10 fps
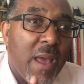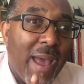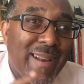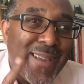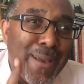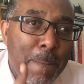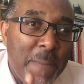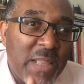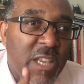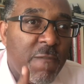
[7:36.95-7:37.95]
and
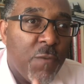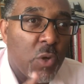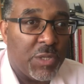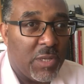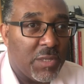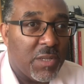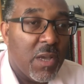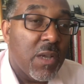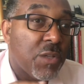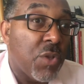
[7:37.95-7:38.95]
committed voices
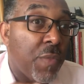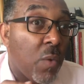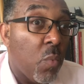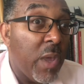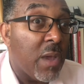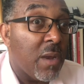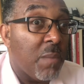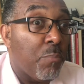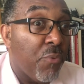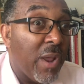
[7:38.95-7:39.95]
so that we
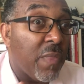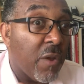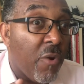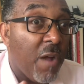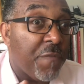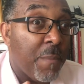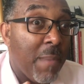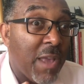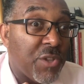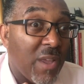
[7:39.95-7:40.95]
can bring the craft of
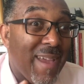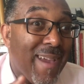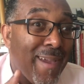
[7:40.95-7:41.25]
magic